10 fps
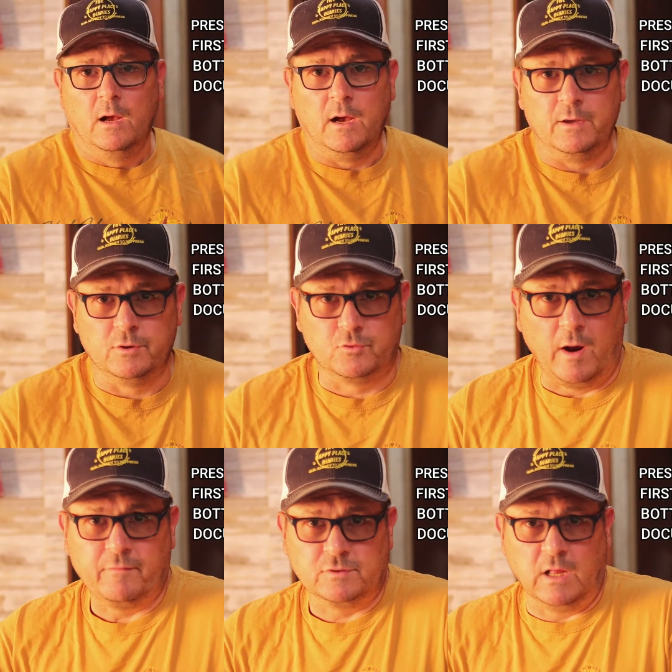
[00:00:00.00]
your
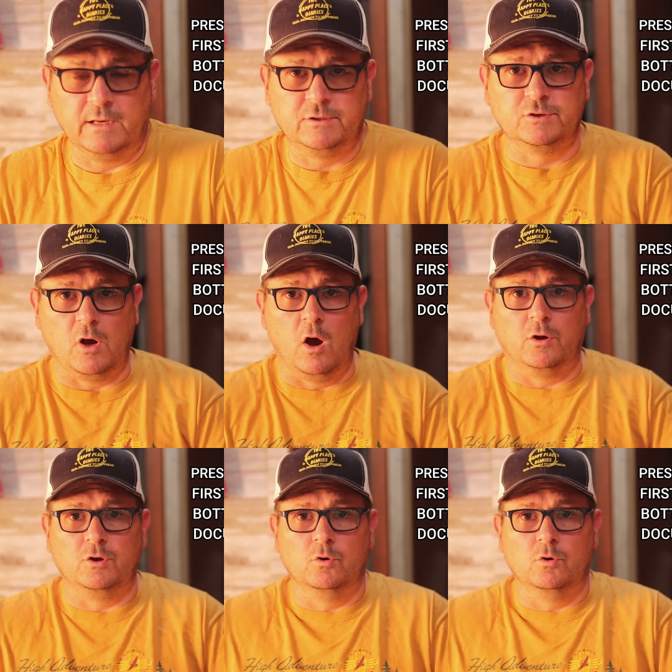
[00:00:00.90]
driver's license on